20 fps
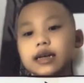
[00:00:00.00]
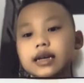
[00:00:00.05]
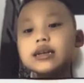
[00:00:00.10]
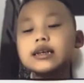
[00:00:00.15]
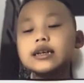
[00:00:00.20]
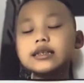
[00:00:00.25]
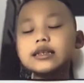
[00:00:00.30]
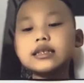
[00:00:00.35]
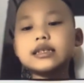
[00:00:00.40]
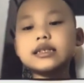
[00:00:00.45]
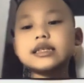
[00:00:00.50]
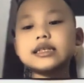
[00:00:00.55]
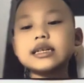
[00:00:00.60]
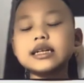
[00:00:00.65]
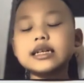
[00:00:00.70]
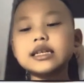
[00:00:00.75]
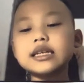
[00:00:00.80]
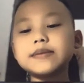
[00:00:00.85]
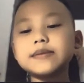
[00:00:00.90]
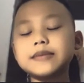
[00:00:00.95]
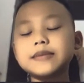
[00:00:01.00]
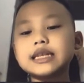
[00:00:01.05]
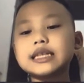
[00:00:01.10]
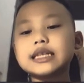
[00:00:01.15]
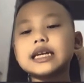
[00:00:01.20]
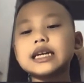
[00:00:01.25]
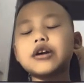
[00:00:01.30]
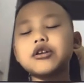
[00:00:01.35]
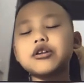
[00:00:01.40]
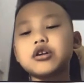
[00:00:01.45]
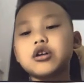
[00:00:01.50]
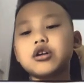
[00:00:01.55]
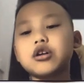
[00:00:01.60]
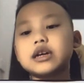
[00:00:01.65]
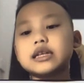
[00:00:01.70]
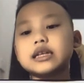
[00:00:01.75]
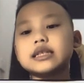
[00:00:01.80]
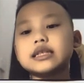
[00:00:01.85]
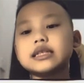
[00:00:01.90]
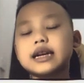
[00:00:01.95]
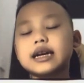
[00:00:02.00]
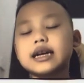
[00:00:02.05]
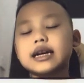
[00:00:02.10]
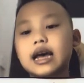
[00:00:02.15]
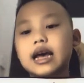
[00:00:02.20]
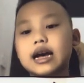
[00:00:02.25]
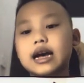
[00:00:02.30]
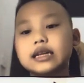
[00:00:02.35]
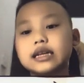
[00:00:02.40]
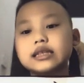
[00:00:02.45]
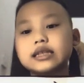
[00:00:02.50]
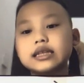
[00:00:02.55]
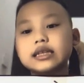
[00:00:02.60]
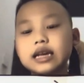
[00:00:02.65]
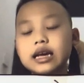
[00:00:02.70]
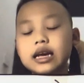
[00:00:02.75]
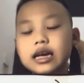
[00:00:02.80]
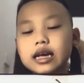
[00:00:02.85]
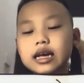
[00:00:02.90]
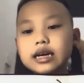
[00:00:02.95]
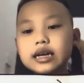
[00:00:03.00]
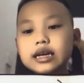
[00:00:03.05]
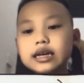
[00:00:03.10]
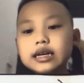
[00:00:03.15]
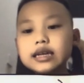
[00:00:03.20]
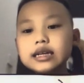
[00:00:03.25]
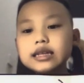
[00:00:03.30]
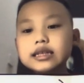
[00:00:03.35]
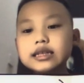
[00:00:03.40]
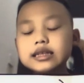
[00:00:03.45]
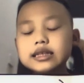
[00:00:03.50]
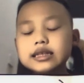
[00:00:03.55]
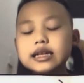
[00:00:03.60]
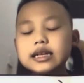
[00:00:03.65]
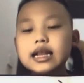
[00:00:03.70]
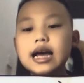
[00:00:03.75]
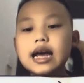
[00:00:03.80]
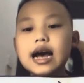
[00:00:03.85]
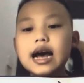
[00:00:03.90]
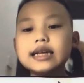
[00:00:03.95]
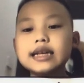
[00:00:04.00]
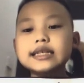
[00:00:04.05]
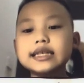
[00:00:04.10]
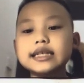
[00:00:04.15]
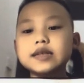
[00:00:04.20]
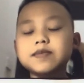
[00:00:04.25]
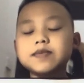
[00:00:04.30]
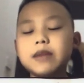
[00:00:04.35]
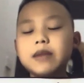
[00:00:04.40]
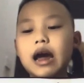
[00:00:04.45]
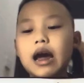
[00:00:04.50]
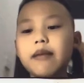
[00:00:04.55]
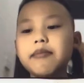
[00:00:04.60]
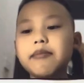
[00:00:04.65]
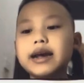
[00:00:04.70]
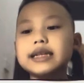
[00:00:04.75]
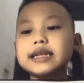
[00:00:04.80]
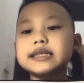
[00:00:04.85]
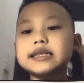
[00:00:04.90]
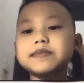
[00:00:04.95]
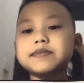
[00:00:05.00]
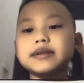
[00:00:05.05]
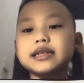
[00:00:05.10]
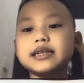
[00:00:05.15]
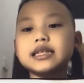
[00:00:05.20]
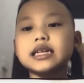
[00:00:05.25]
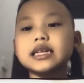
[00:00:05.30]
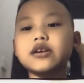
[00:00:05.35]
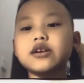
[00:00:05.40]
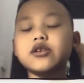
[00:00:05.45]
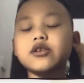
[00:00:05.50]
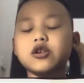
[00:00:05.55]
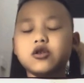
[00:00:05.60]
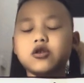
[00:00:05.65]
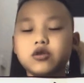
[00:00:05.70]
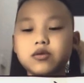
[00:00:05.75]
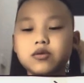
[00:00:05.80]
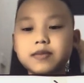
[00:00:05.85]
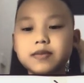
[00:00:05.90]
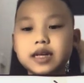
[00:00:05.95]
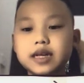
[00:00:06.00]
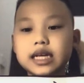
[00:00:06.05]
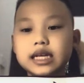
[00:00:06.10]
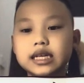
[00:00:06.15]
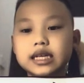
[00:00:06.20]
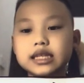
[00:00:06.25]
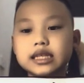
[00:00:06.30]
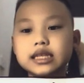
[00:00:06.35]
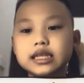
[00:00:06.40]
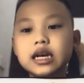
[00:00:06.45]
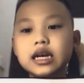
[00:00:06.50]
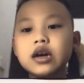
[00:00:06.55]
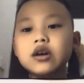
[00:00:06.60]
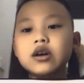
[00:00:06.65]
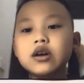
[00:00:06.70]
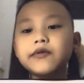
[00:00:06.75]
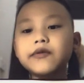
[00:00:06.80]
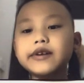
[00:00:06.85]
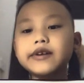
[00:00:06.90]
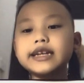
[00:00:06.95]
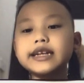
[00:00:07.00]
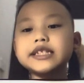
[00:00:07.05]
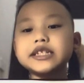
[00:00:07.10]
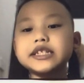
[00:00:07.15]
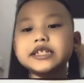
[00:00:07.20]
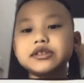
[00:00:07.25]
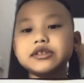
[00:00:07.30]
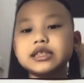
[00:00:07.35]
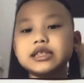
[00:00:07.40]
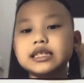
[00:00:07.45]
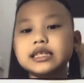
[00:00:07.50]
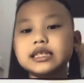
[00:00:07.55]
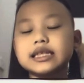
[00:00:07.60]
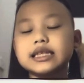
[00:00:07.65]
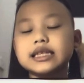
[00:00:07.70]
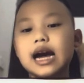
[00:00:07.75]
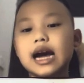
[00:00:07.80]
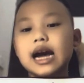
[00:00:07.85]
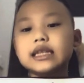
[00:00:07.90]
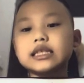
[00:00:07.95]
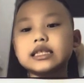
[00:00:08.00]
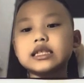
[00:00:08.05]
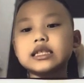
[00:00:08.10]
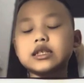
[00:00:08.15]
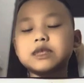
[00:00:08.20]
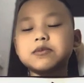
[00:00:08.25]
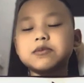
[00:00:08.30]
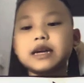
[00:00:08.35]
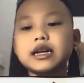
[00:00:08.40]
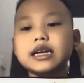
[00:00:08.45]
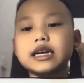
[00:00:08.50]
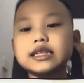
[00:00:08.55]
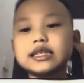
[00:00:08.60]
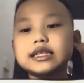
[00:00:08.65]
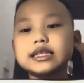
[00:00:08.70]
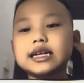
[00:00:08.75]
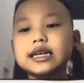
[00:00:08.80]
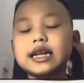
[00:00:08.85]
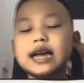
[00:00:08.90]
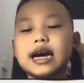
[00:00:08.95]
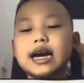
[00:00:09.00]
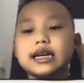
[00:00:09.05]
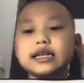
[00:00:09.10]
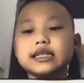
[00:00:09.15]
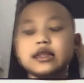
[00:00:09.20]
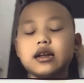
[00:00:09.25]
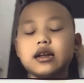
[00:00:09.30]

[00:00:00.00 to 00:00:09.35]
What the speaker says: The third material is the glass. Glass is man-made material because we use the sun to make the glass.